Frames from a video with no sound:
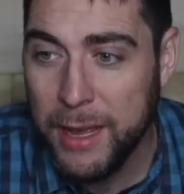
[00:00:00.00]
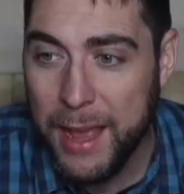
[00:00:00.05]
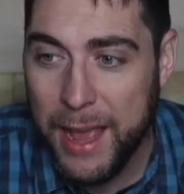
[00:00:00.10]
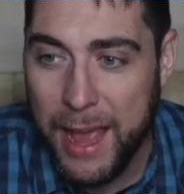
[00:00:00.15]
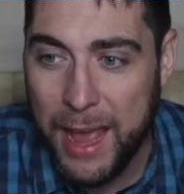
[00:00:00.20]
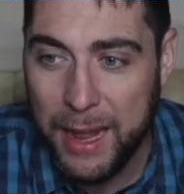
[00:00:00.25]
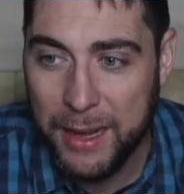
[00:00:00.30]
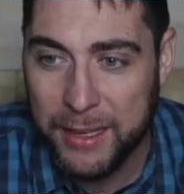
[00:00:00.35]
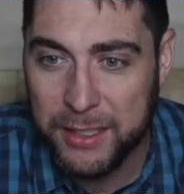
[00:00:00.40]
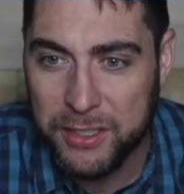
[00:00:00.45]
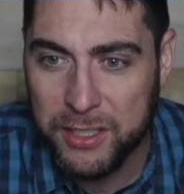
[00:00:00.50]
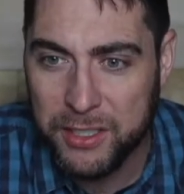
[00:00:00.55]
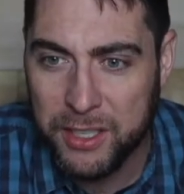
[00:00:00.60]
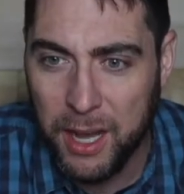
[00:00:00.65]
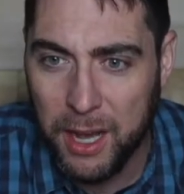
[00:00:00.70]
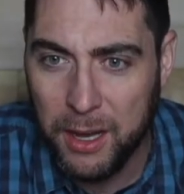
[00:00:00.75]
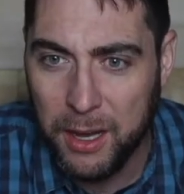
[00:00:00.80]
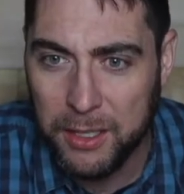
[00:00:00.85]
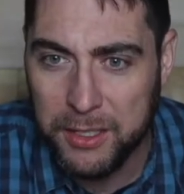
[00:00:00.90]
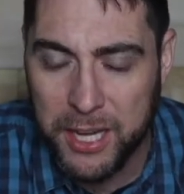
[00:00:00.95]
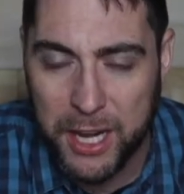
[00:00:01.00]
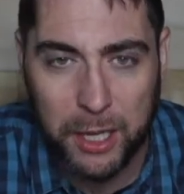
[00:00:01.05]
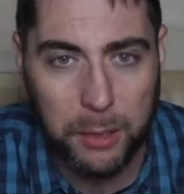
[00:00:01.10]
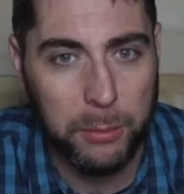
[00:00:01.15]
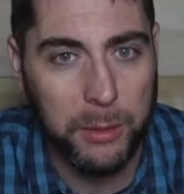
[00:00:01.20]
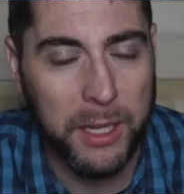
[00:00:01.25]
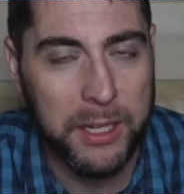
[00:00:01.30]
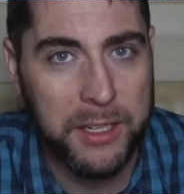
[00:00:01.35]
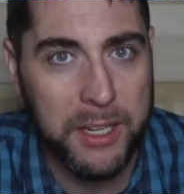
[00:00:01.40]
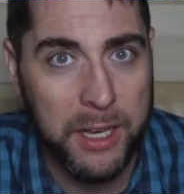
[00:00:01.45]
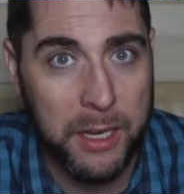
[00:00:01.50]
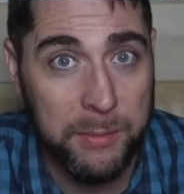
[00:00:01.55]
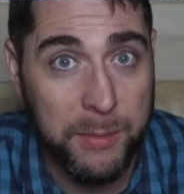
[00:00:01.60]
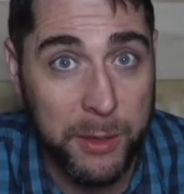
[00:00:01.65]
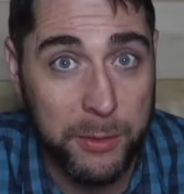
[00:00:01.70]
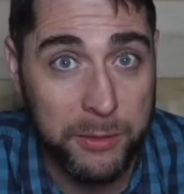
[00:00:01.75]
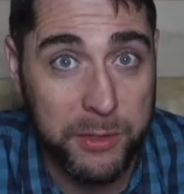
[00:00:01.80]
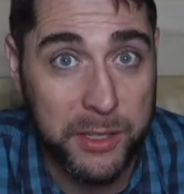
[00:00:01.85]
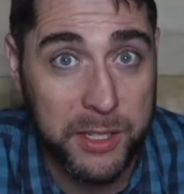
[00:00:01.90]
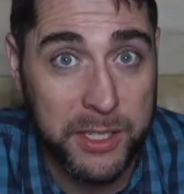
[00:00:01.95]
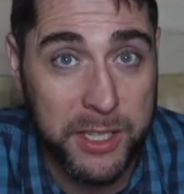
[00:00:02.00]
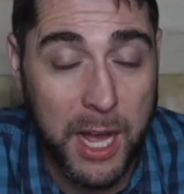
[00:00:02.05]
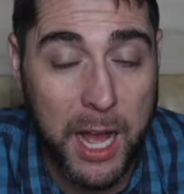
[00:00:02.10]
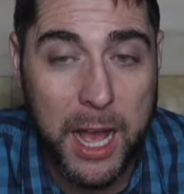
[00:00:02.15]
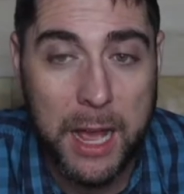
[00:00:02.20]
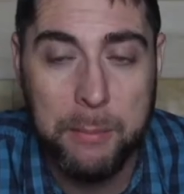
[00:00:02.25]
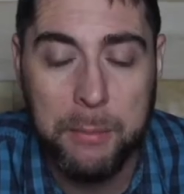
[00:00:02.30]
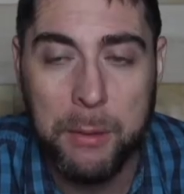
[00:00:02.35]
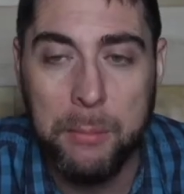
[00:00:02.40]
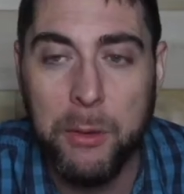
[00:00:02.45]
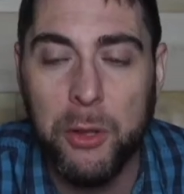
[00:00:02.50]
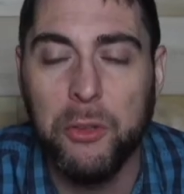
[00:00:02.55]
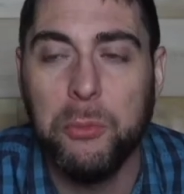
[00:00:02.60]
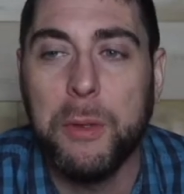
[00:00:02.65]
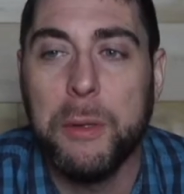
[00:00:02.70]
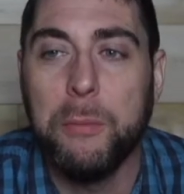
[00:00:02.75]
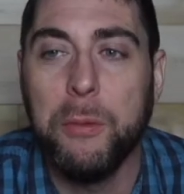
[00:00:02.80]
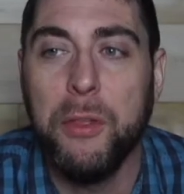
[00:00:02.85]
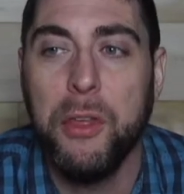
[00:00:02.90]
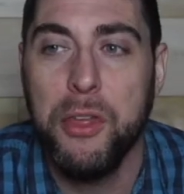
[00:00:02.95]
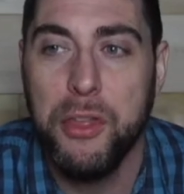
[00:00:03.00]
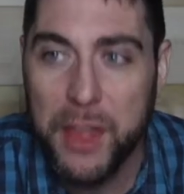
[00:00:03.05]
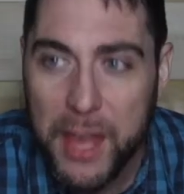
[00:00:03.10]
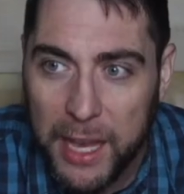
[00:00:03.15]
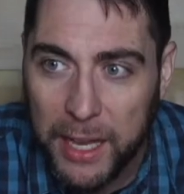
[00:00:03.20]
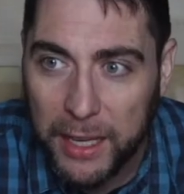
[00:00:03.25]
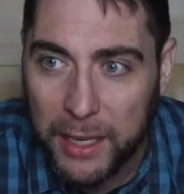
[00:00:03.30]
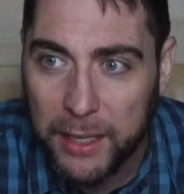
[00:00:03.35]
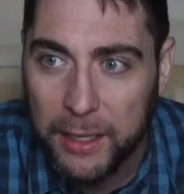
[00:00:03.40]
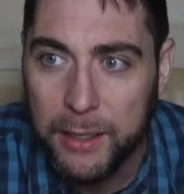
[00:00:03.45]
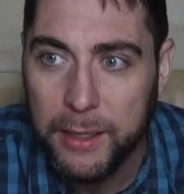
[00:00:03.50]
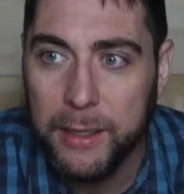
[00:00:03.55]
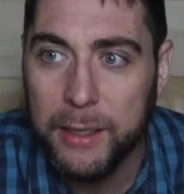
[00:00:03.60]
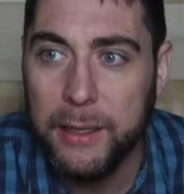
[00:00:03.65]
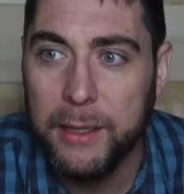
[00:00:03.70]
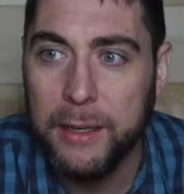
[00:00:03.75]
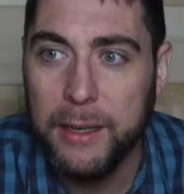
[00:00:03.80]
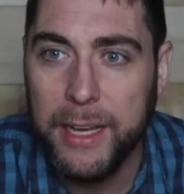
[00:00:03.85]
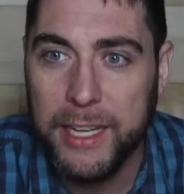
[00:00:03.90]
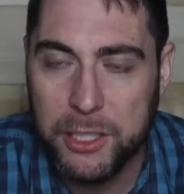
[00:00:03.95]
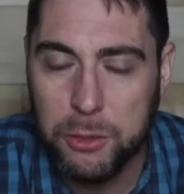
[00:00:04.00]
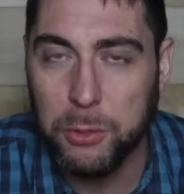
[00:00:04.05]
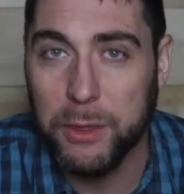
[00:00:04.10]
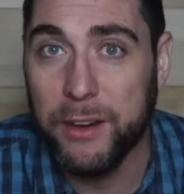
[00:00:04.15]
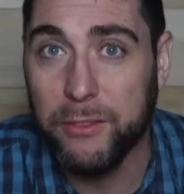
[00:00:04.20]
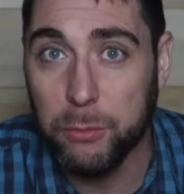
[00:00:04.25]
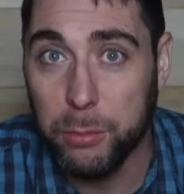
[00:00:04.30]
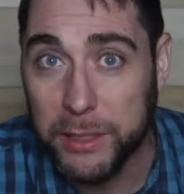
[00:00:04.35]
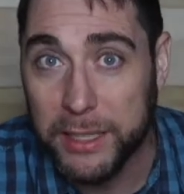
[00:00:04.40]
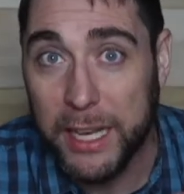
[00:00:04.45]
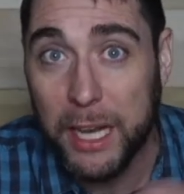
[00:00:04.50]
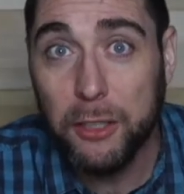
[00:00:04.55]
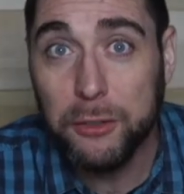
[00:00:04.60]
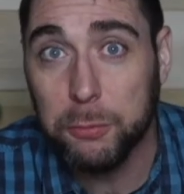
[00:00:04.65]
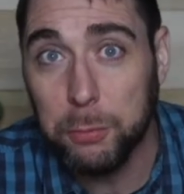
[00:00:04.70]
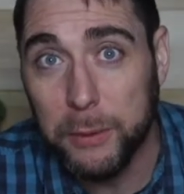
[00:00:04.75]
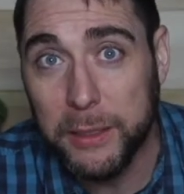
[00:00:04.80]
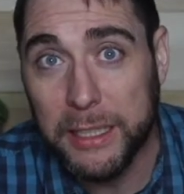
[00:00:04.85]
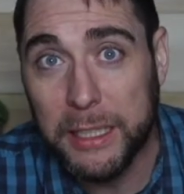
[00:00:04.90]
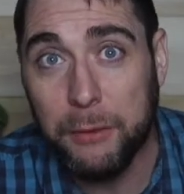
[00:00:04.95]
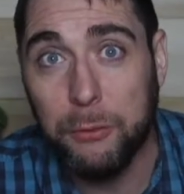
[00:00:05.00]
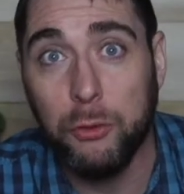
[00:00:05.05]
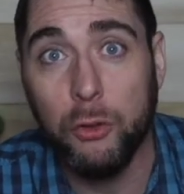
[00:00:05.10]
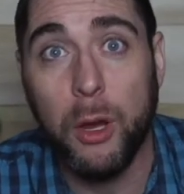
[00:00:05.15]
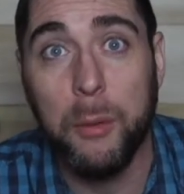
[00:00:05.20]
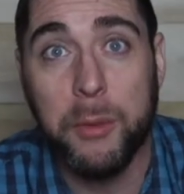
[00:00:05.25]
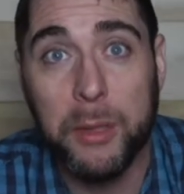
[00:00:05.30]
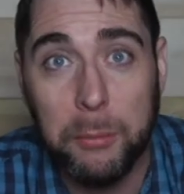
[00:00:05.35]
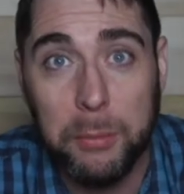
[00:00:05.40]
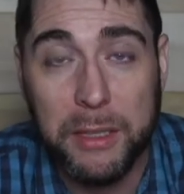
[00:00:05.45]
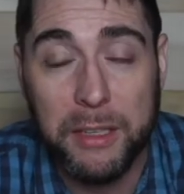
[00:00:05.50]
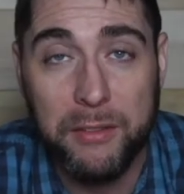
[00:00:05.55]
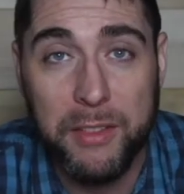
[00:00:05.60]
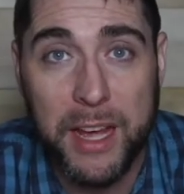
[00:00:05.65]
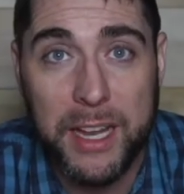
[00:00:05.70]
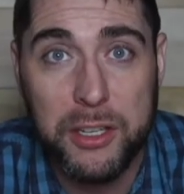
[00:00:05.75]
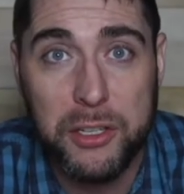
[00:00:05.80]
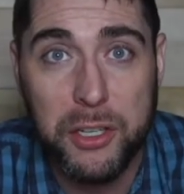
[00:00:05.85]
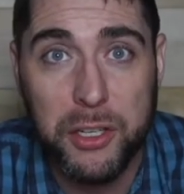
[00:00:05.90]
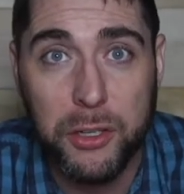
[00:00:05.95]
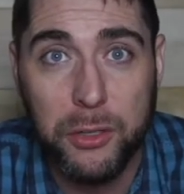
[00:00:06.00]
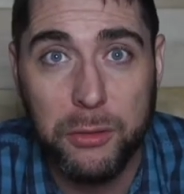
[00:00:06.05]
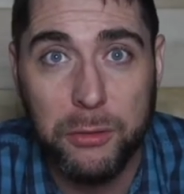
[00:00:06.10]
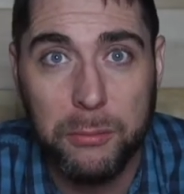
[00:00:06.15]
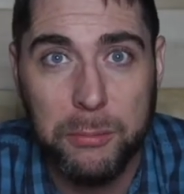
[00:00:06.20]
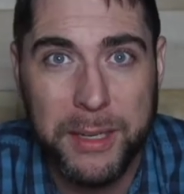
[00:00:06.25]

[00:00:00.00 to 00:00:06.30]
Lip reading: and it's a terrible idea most of the time, but most people think it's what everybody else believes, so I'm going to believe that too.